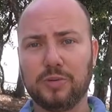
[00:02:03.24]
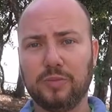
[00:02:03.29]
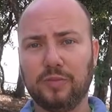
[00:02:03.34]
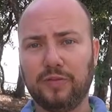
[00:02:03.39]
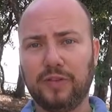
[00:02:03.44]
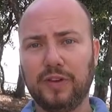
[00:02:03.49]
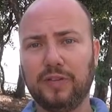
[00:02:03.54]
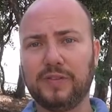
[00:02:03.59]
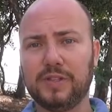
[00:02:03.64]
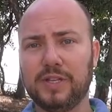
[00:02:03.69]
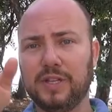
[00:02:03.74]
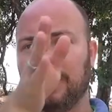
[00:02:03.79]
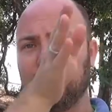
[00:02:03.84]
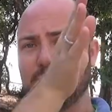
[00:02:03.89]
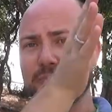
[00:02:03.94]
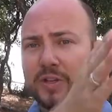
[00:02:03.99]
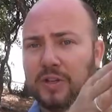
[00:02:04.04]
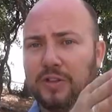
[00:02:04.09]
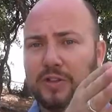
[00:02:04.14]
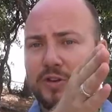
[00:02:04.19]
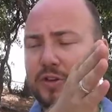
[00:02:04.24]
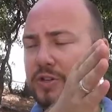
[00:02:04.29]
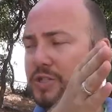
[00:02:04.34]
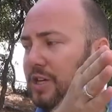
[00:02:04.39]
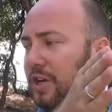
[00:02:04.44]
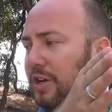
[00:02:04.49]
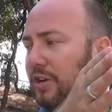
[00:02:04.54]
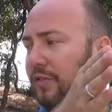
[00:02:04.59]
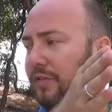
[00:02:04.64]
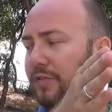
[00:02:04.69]
50, 30
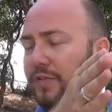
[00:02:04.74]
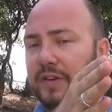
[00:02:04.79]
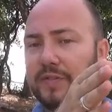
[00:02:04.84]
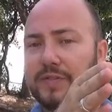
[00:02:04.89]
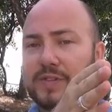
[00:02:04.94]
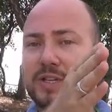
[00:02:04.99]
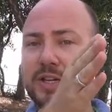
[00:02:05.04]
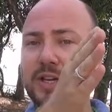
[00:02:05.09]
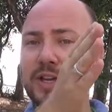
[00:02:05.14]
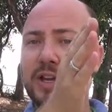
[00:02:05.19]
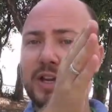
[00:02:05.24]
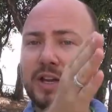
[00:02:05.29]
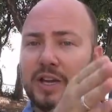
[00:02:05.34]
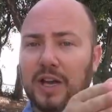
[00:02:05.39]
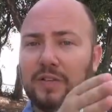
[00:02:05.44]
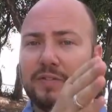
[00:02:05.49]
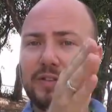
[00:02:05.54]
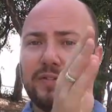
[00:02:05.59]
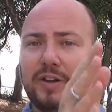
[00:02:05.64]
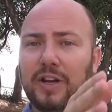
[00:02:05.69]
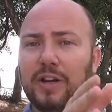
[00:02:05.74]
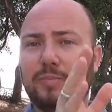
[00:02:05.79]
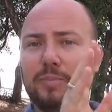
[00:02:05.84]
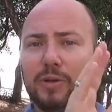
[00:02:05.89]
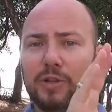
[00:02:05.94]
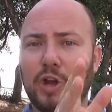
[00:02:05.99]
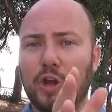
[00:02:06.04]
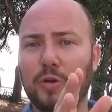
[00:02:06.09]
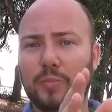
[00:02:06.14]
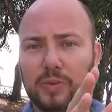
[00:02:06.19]
out of 50 have already been
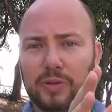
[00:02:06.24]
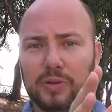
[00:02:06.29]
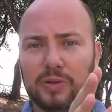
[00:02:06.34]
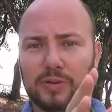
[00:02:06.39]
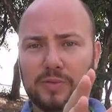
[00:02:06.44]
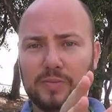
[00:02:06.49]
opened.